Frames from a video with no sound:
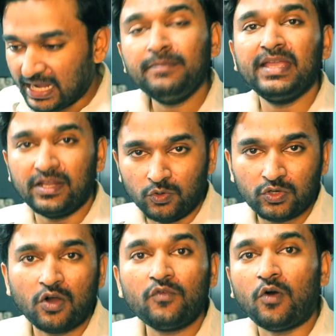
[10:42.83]
and make a
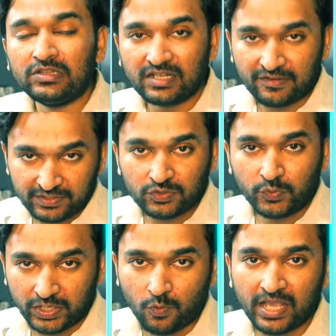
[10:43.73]
note of all the graphics you
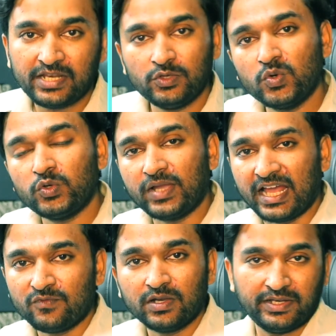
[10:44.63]
require, you go to
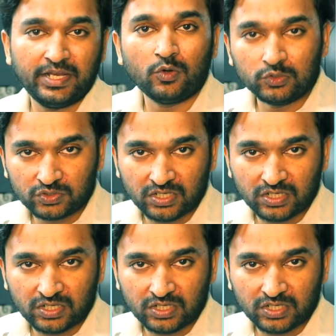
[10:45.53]
Canva, create all those